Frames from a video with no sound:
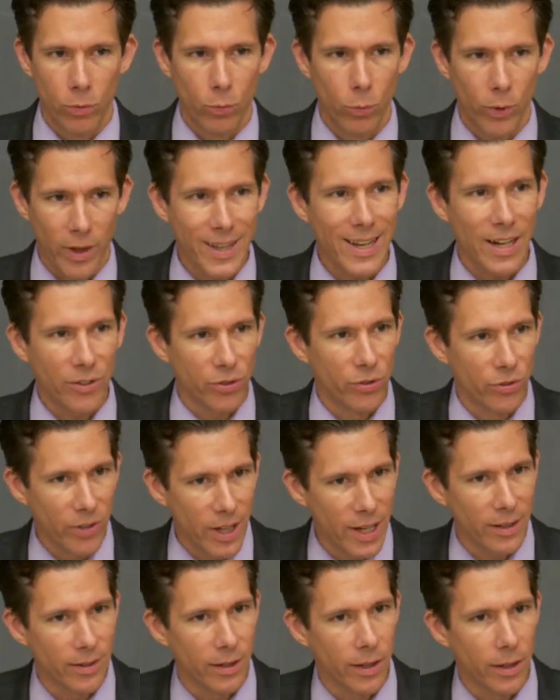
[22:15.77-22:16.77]
What are they actually
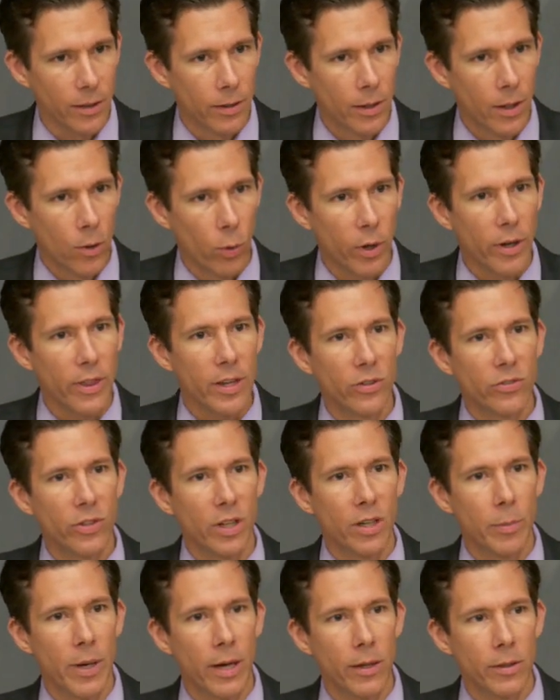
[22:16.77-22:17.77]
saying there? What are they
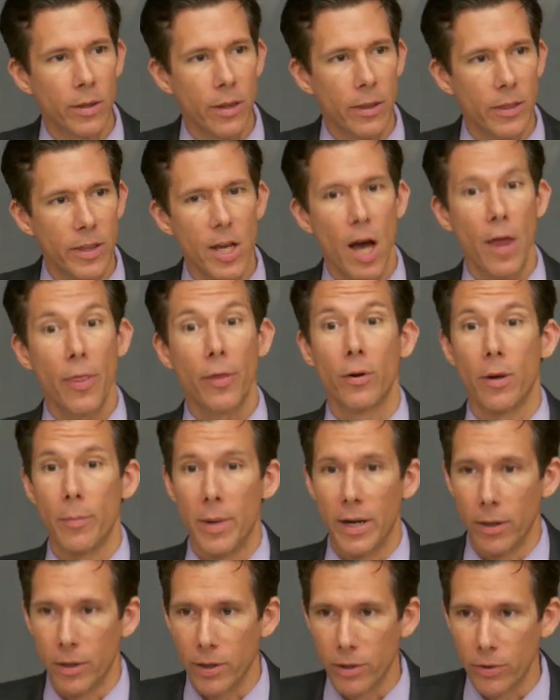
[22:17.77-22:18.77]
saying about the other
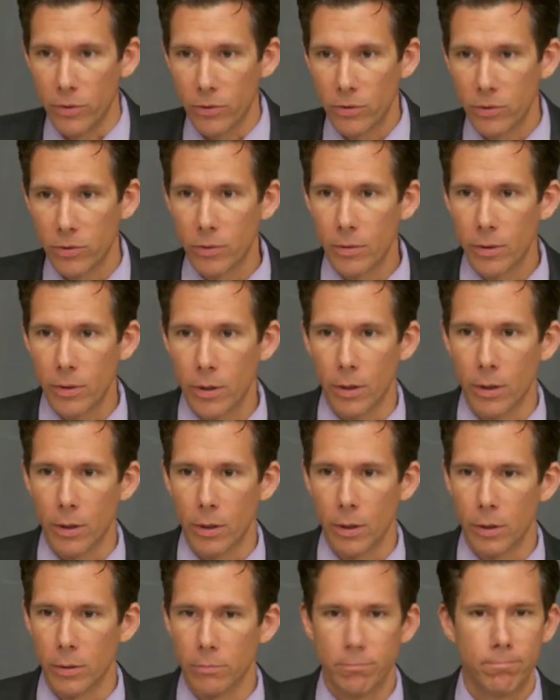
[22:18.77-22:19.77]
Americans,
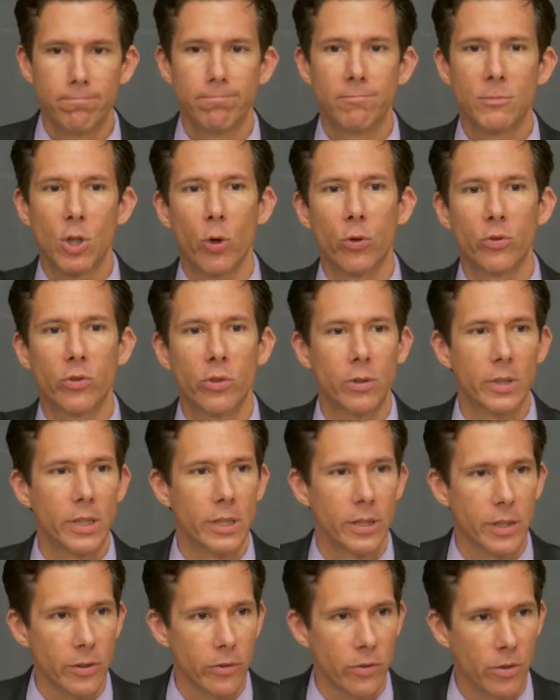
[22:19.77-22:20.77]
the coastal
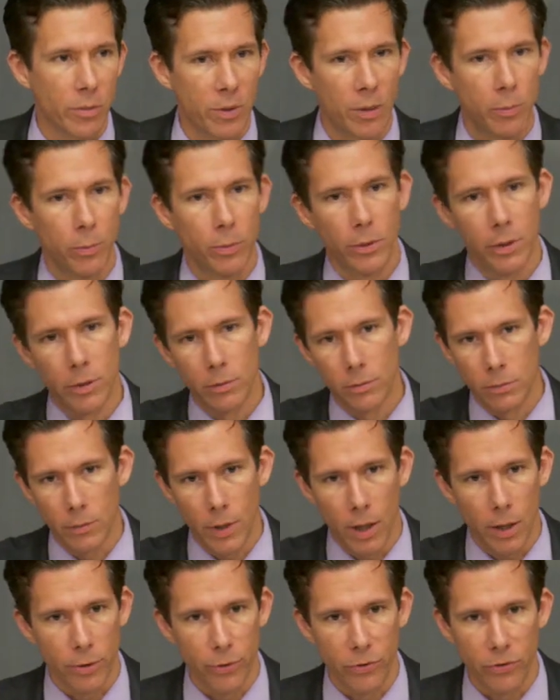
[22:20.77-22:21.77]
elites, the people in
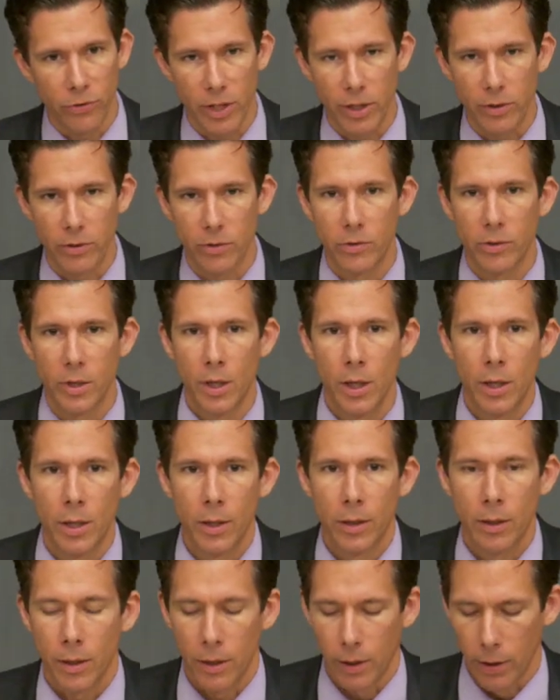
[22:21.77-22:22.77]
other states?
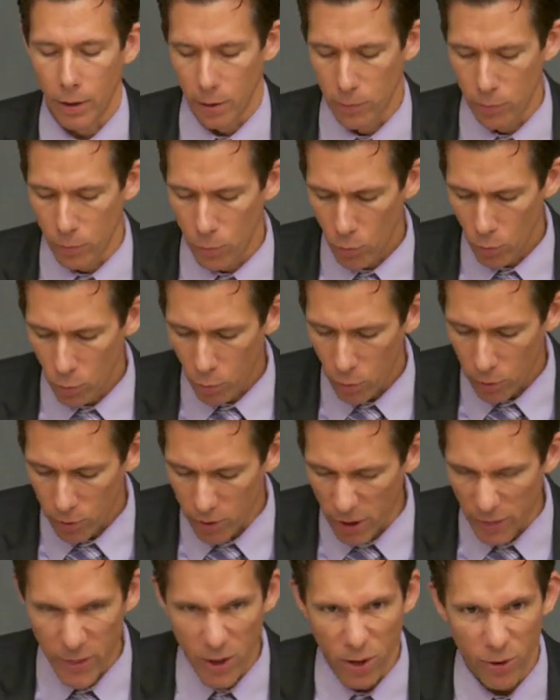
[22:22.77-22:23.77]
Uh,
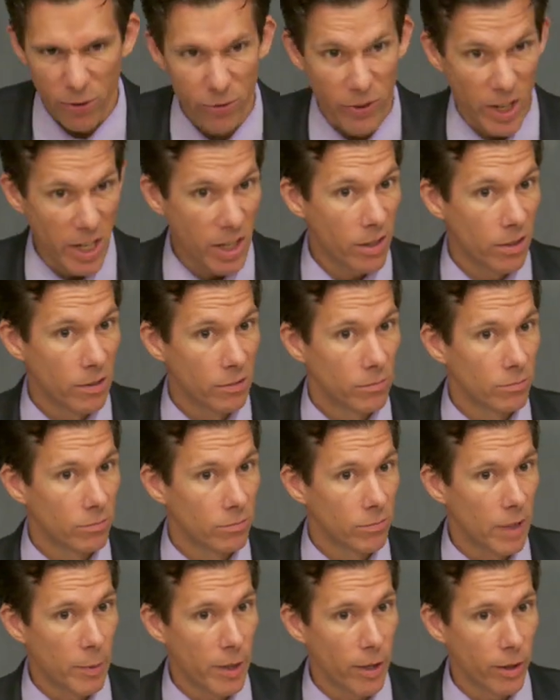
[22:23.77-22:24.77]
that they're fake
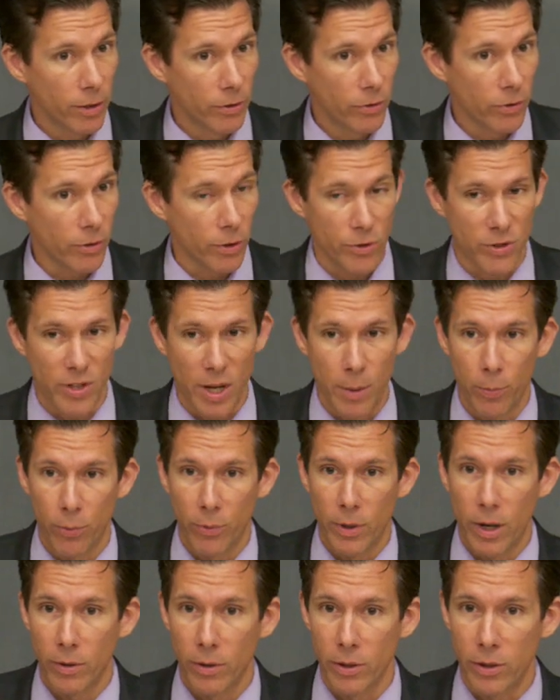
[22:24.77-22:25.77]
Americans, they're
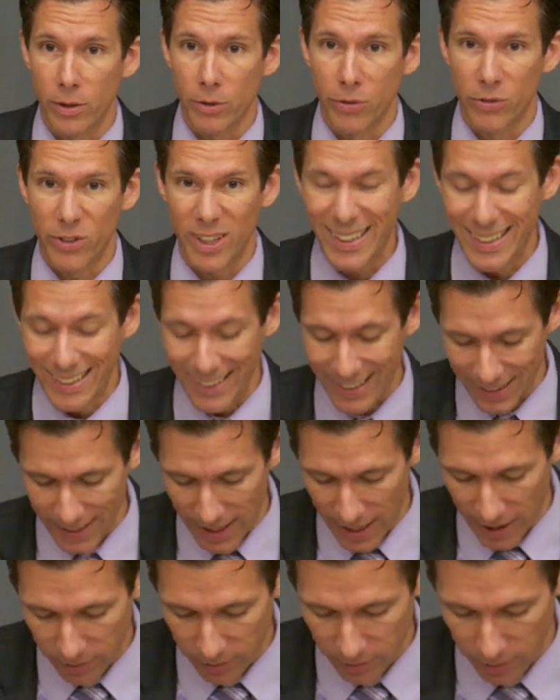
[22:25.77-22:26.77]
temporary, they're second
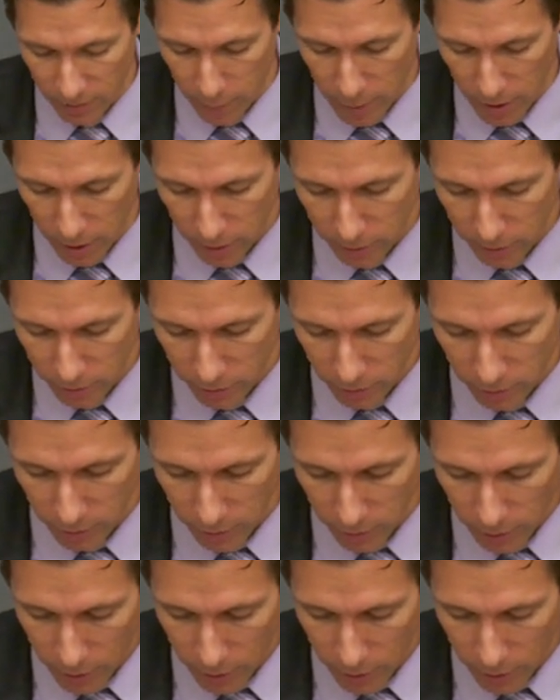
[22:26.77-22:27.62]
class Americans?